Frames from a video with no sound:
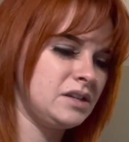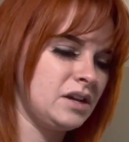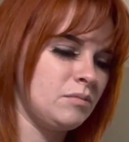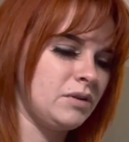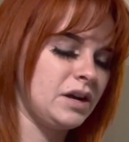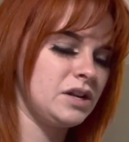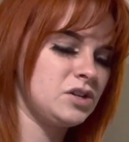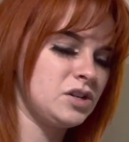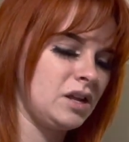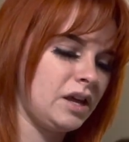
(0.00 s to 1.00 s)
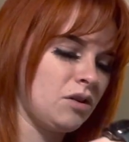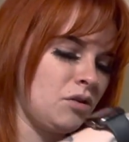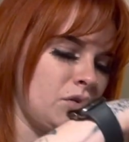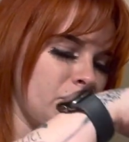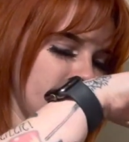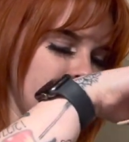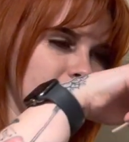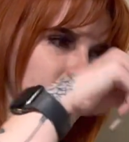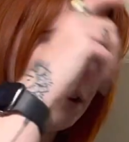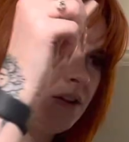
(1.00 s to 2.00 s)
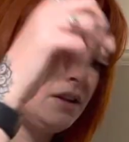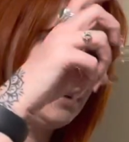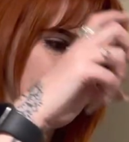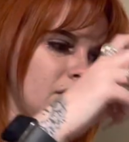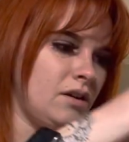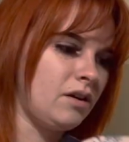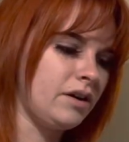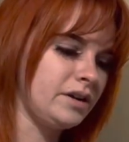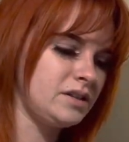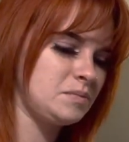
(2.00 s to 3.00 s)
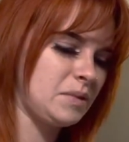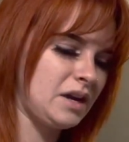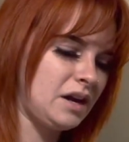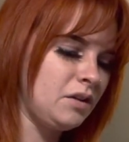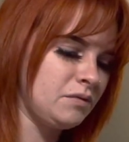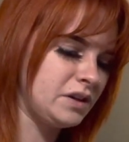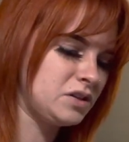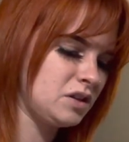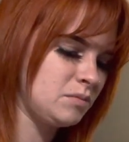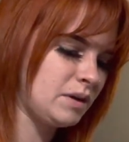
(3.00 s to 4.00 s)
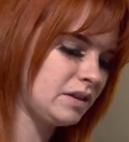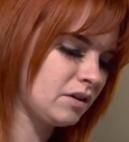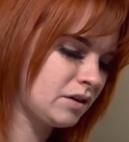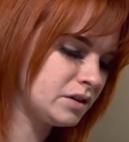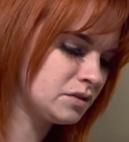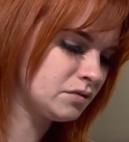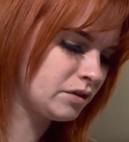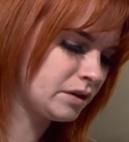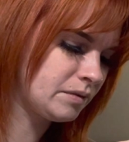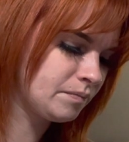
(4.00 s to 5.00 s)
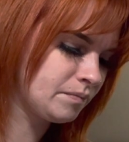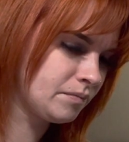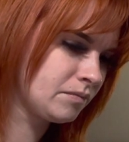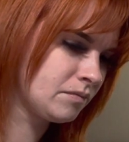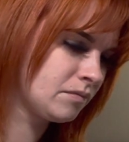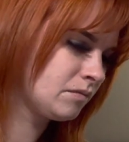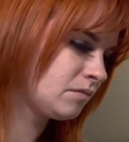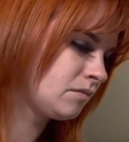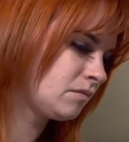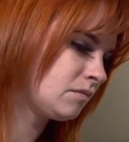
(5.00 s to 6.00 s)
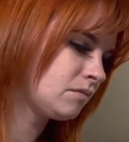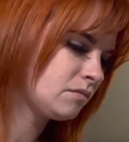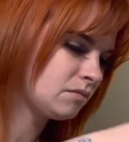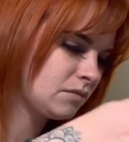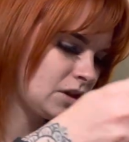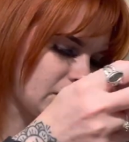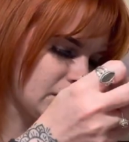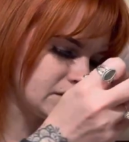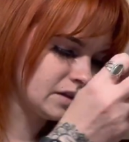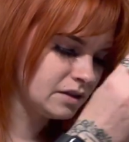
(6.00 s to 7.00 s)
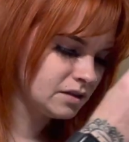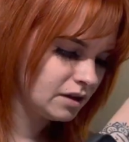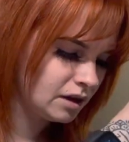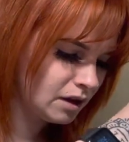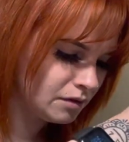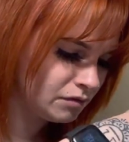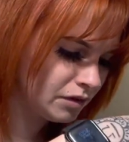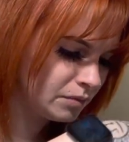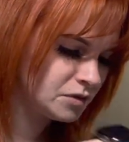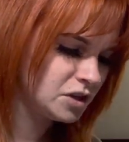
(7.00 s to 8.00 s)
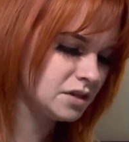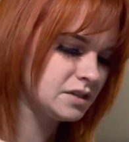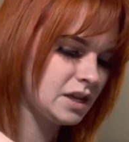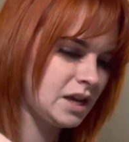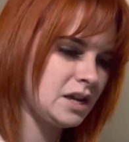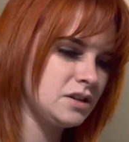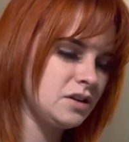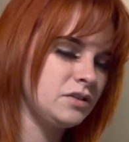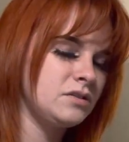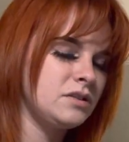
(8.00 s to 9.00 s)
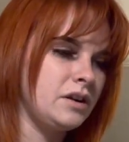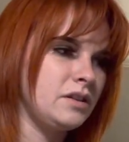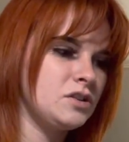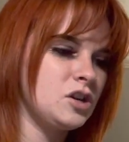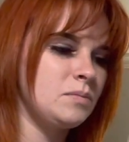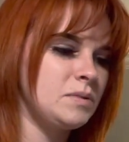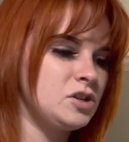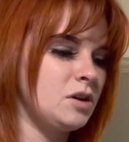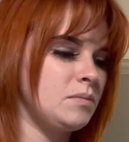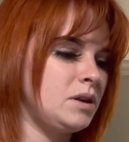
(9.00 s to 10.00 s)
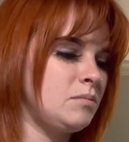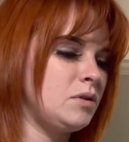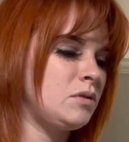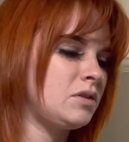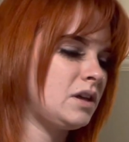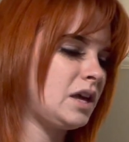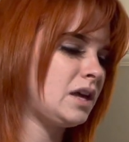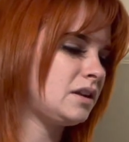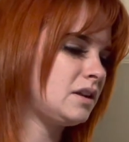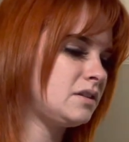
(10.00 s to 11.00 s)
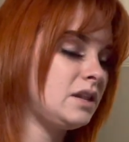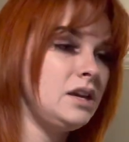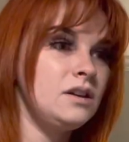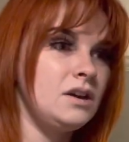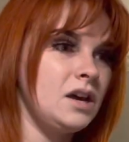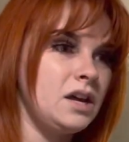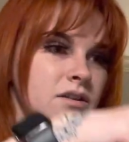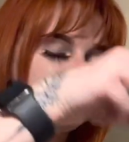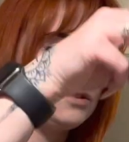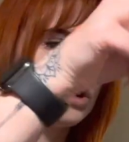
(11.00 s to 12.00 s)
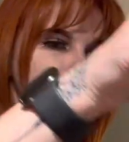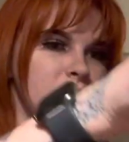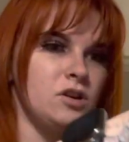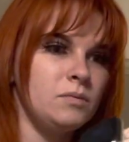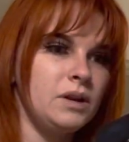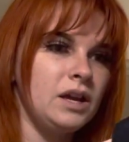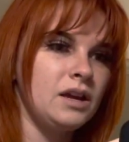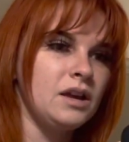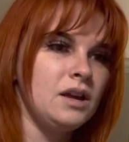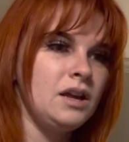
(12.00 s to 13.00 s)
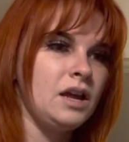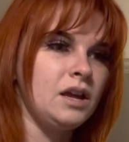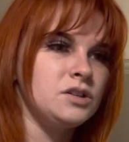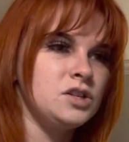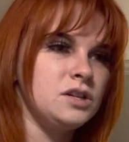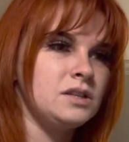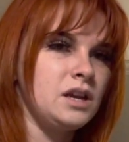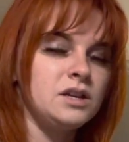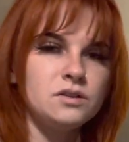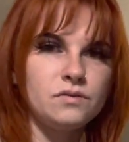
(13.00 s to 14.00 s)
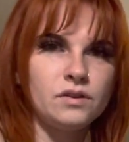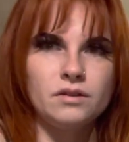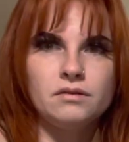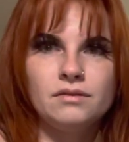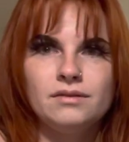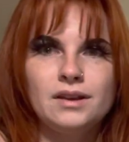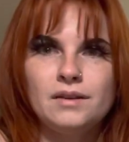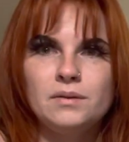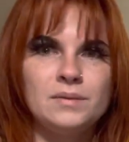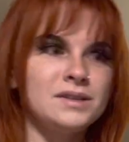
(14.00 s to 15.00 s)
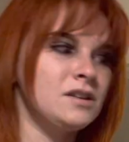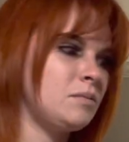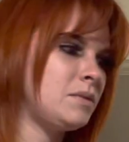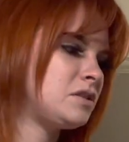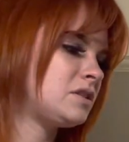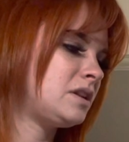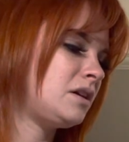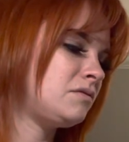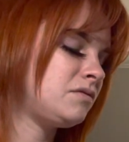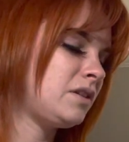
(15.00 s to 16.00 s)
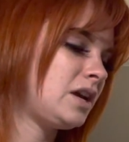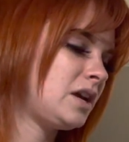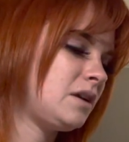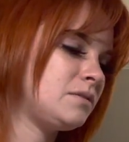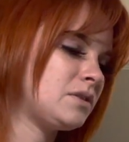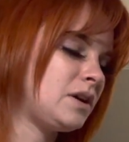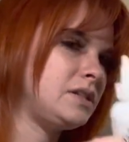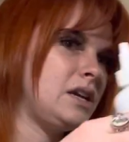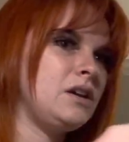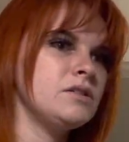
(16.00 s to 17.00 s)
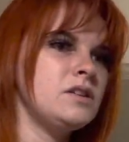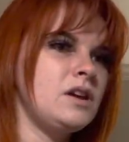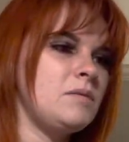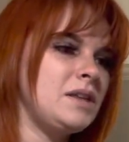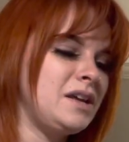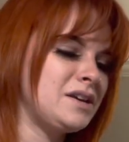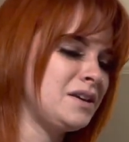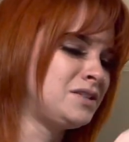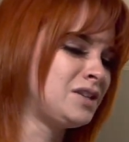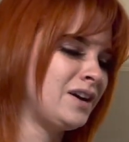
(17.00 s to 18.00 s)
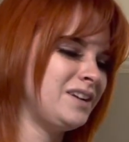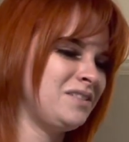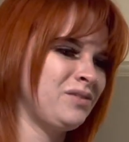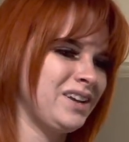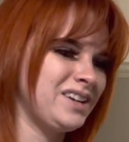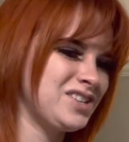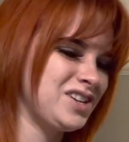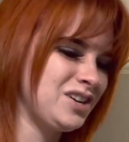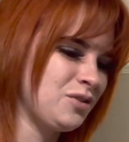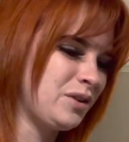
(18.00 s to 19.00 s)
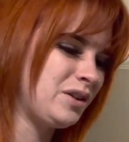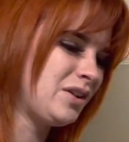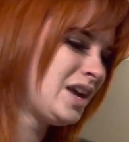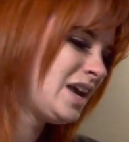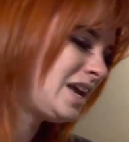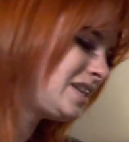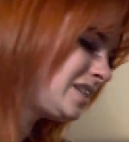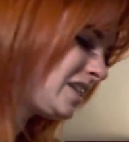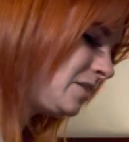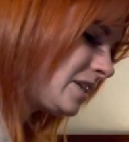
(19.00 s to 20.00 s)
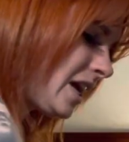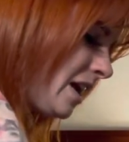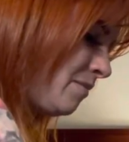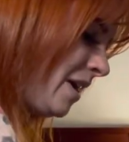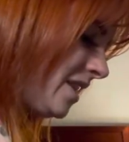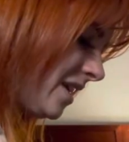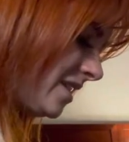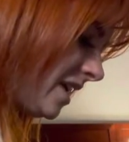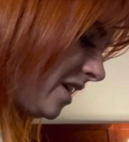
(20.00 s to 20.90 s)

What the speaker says: you got a brush, and, like, all the guards, but I'll eventually buy the guards for them. Okay, so that's all I got from the Sharpie Sharpening booth, and thank you again, Sharpie Sharpening and GSH, for giving me so much stuff. Like, it was crazy. He also gave me, like, a ton of, like, sheer oil. He was like, I make this, like,